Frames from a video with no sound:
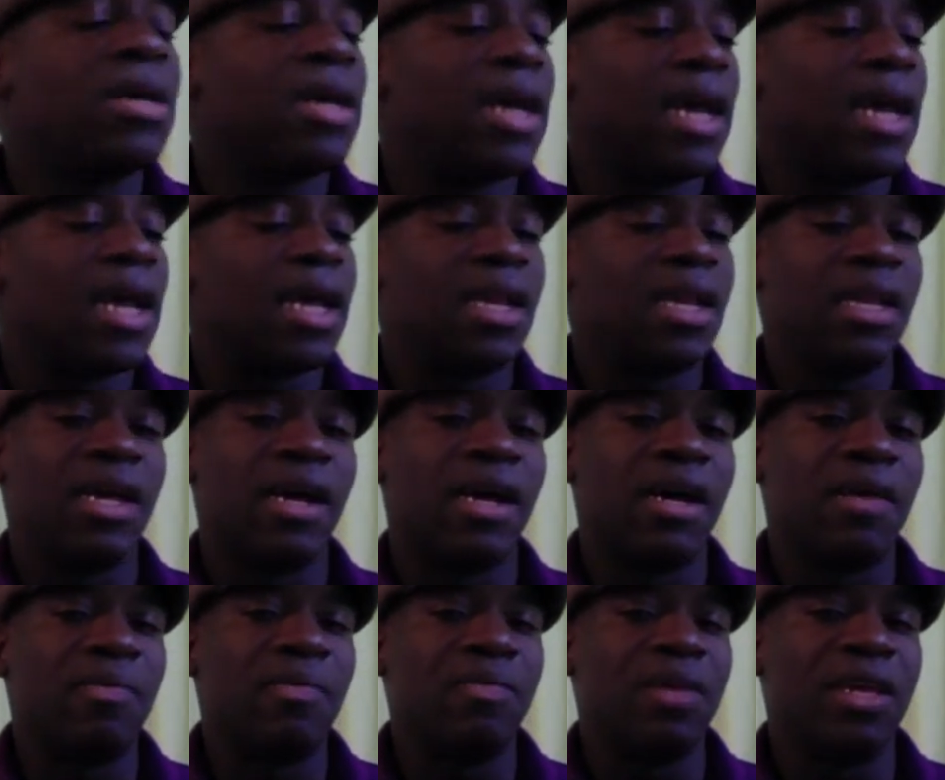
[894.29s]

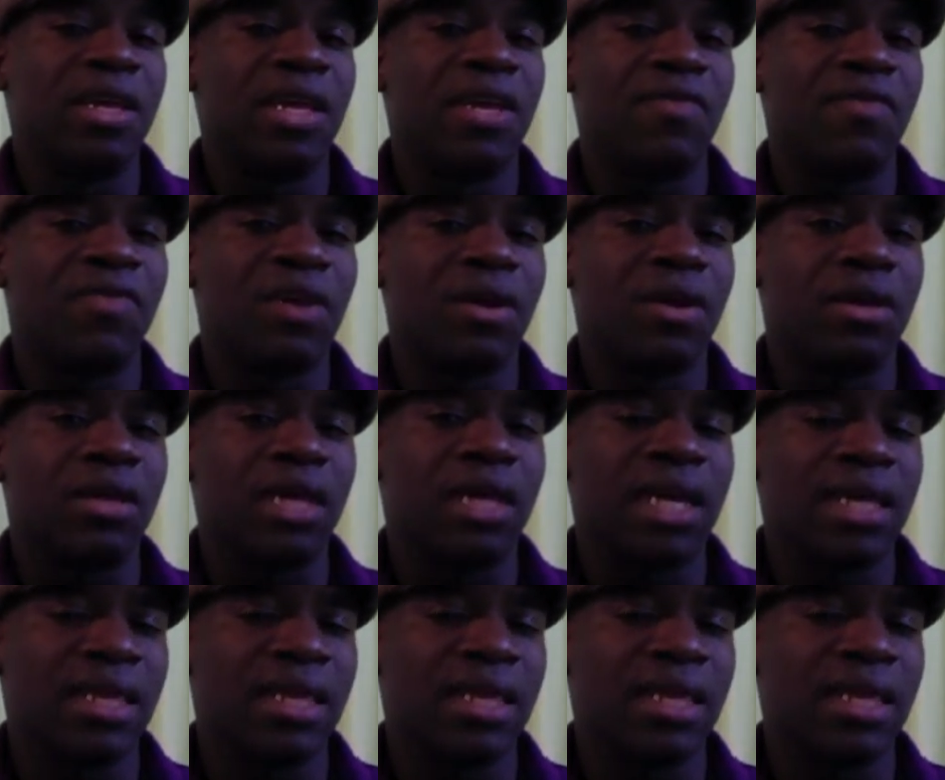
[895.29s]
And if there's a